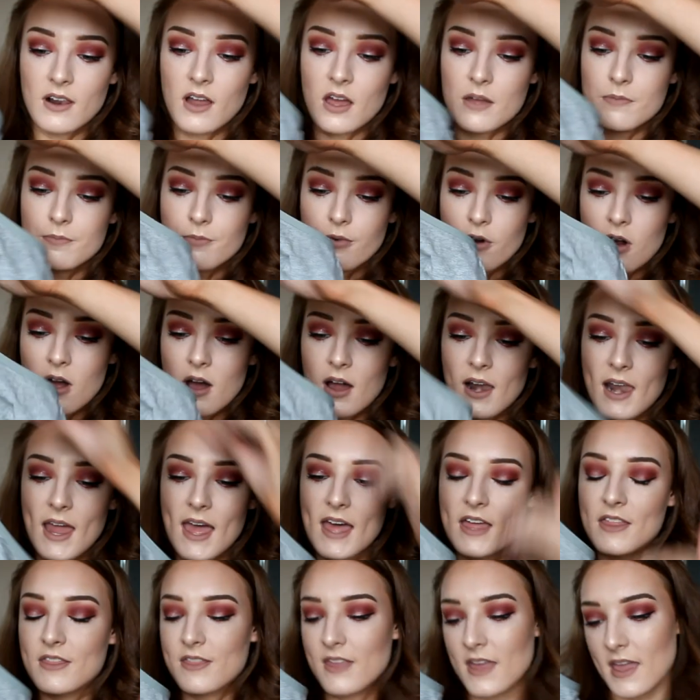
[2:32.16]
Klein
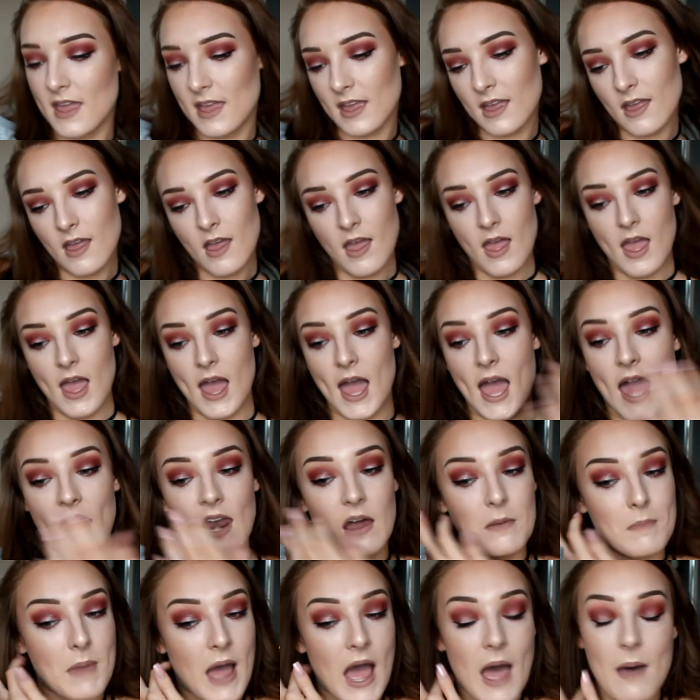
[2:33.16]
bralette thing,
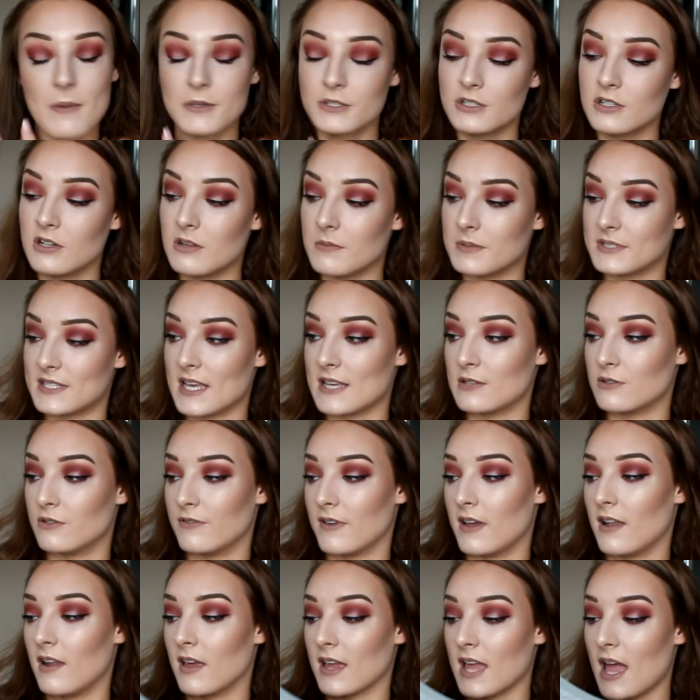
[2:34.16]
and I'm absolutely obsessed
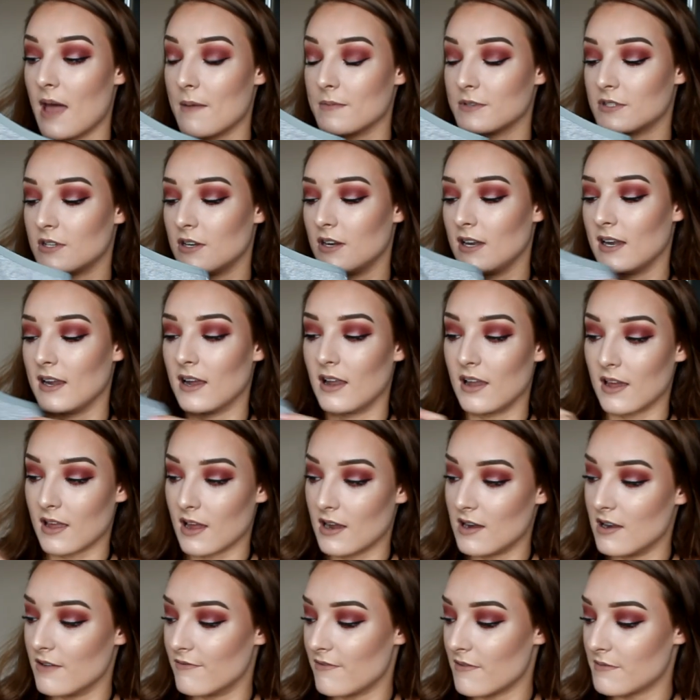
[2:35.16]
with it, like absolutely.
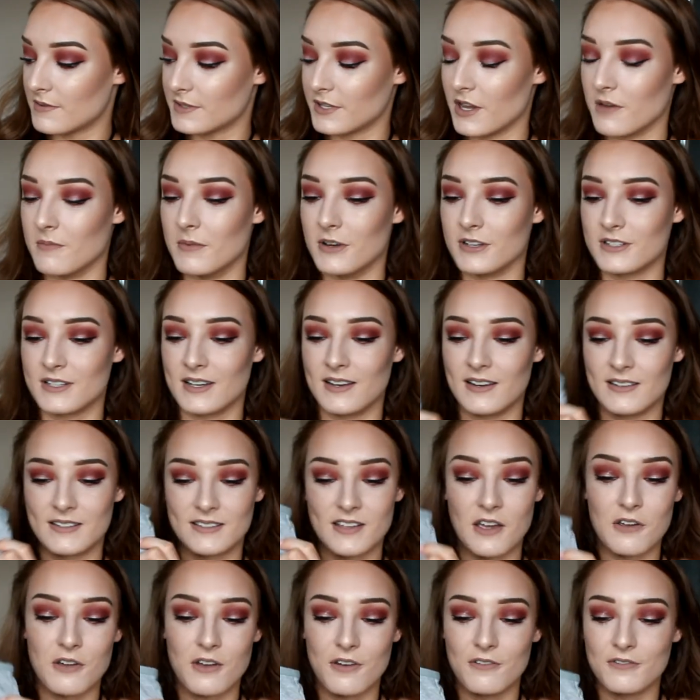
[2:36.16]
I love it so much and
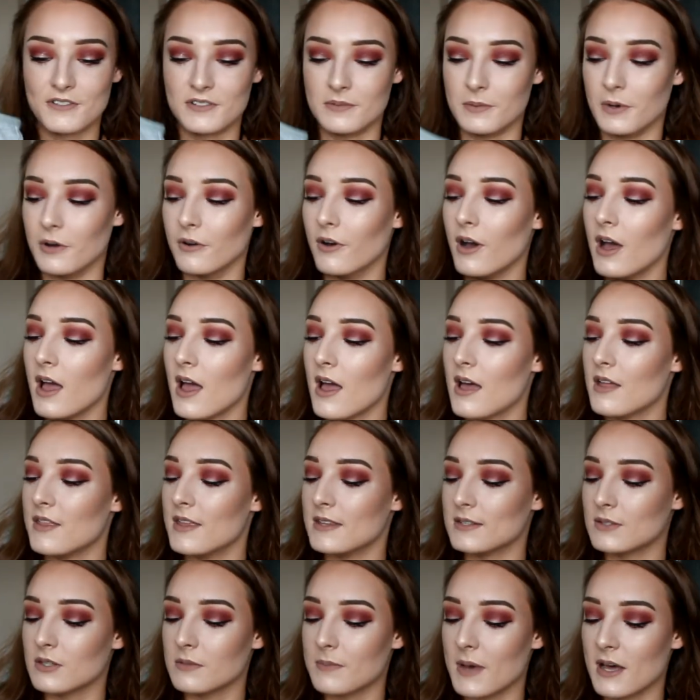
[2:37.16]
it's so comfortable.
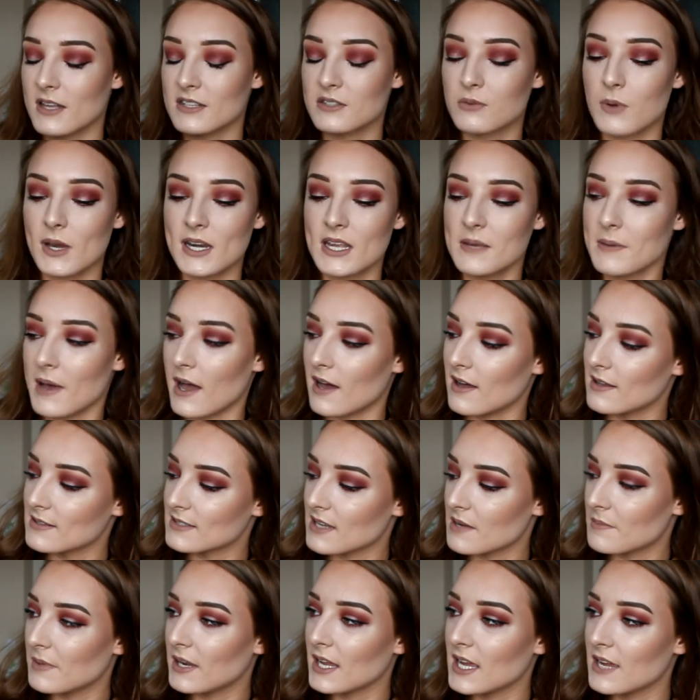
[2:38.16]
This is about £20,
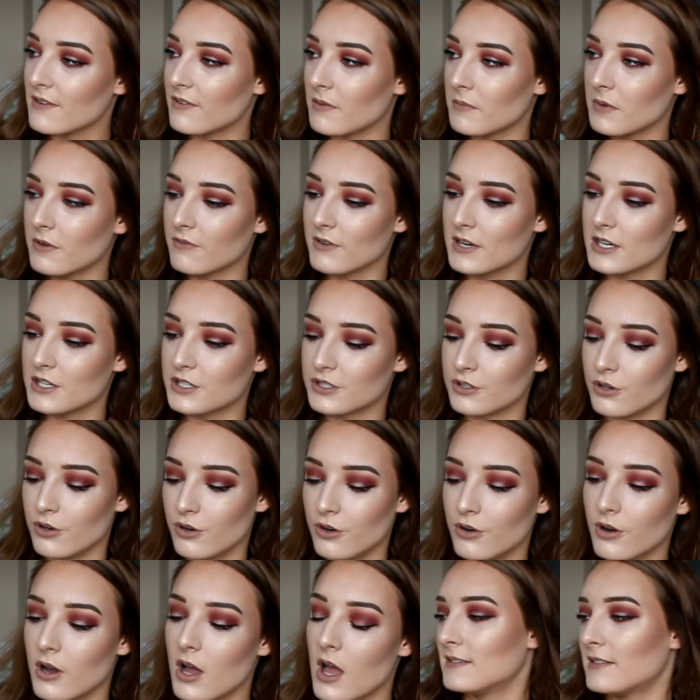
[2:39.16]
I believe, I'm not really
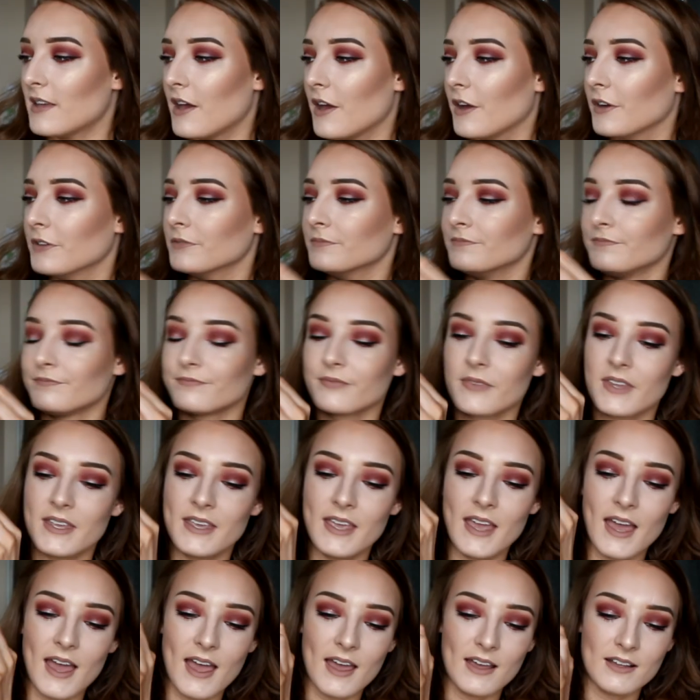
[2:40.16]
sure. So
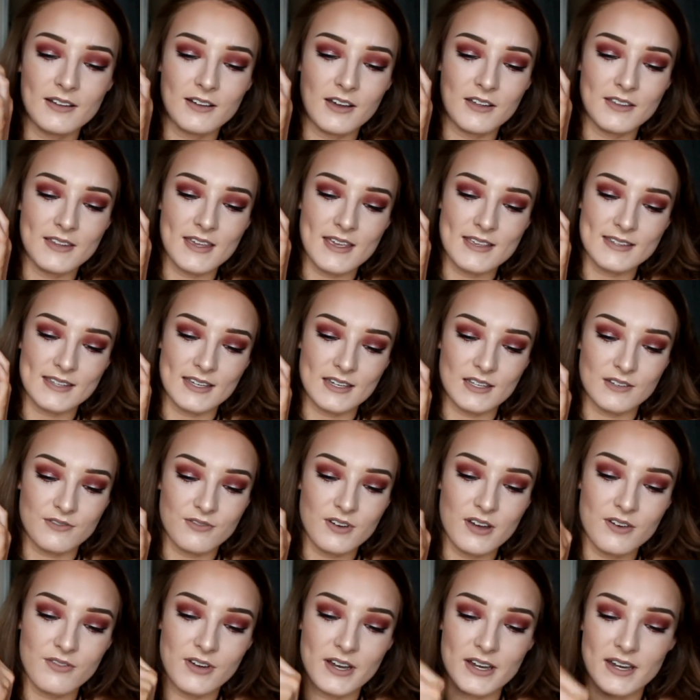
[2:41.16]
yeah, got this, and
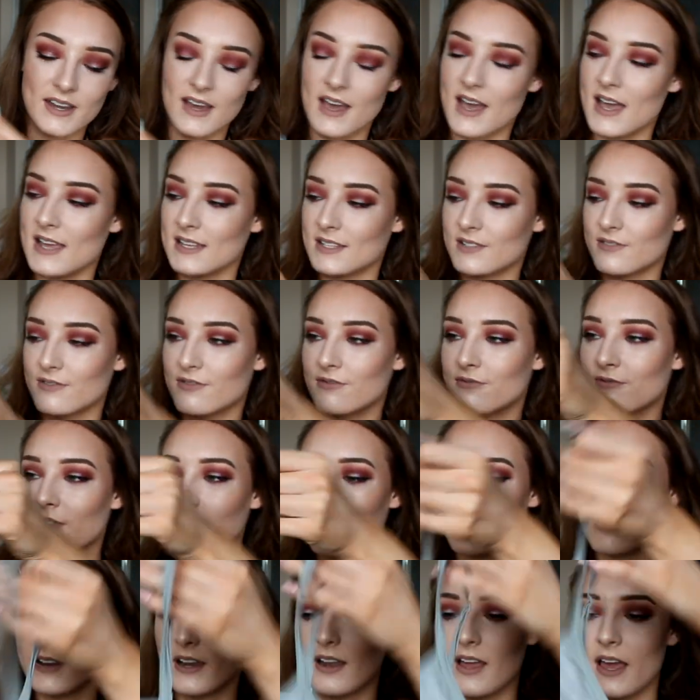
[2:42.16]
it's really, really nice,
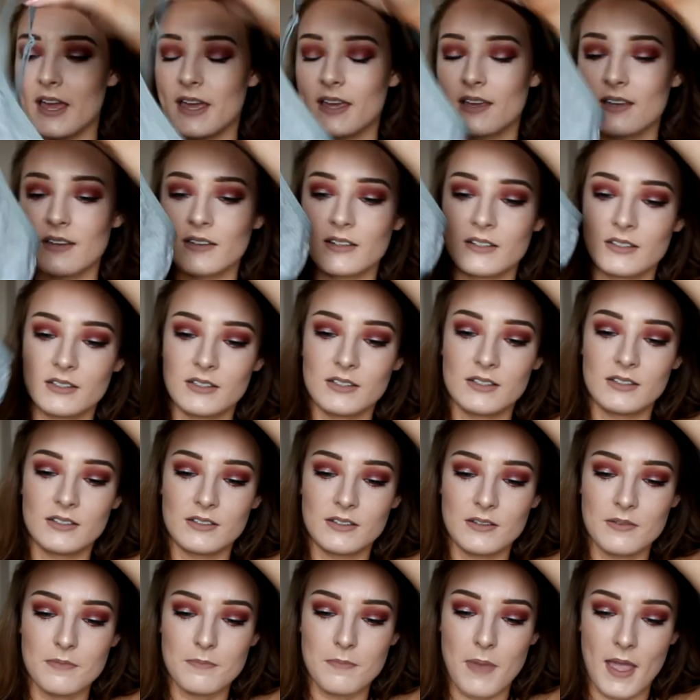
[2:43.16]
really, really like
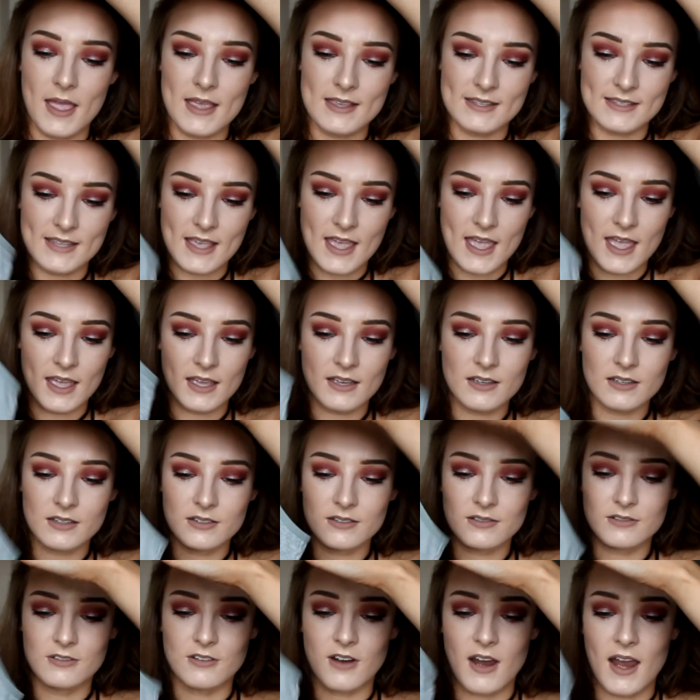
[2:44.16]
basic,
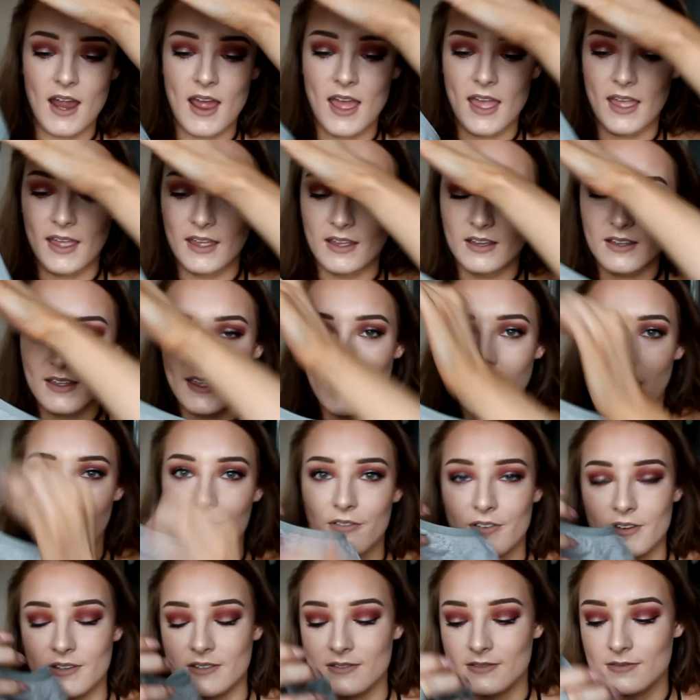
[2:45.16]
gray,
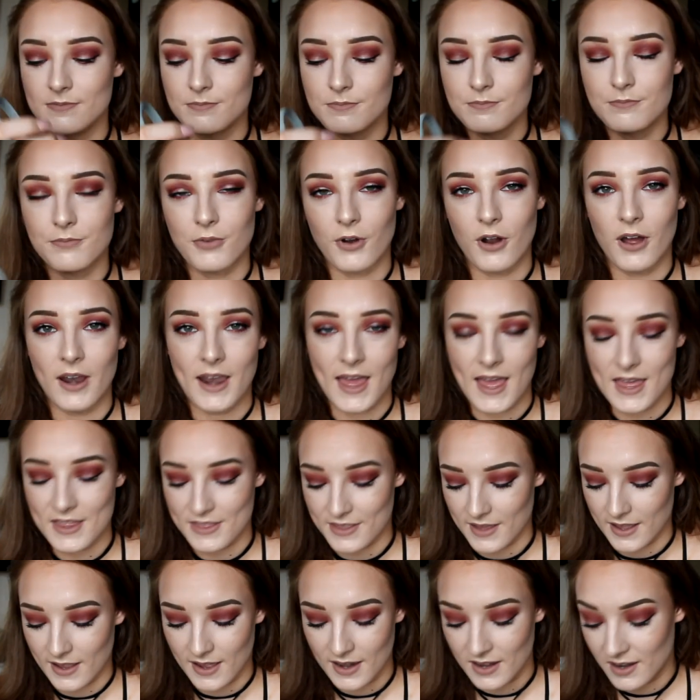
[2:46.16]
Calvin
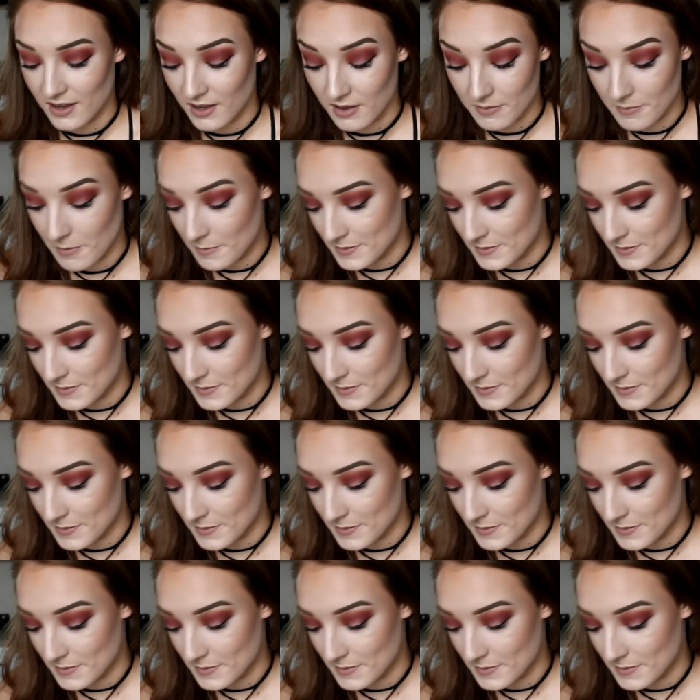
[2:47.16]
bralette thing. I'm